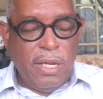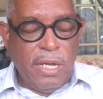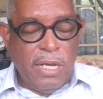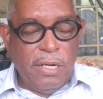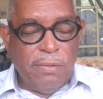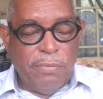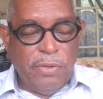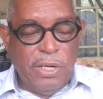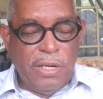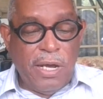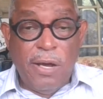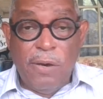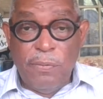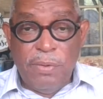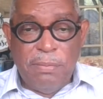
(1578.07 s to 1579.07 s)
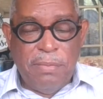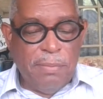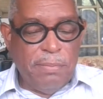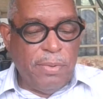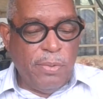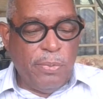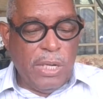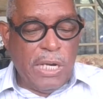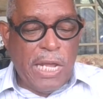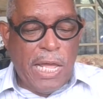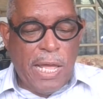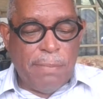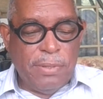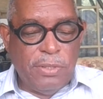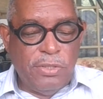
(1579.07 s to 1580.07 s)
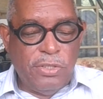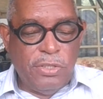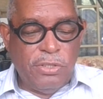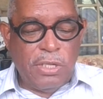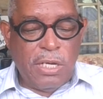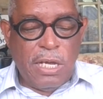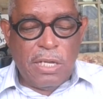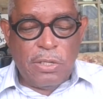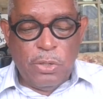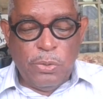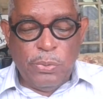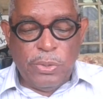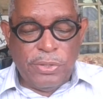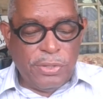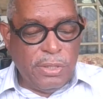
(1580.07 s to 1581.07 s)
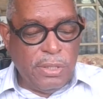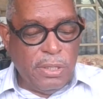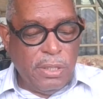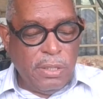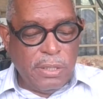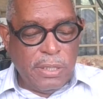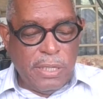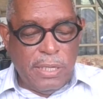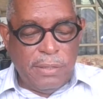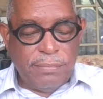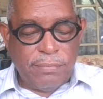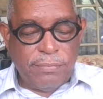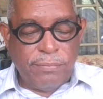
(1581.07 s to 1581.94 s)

And we all remember what happened to John Lewis. Okay?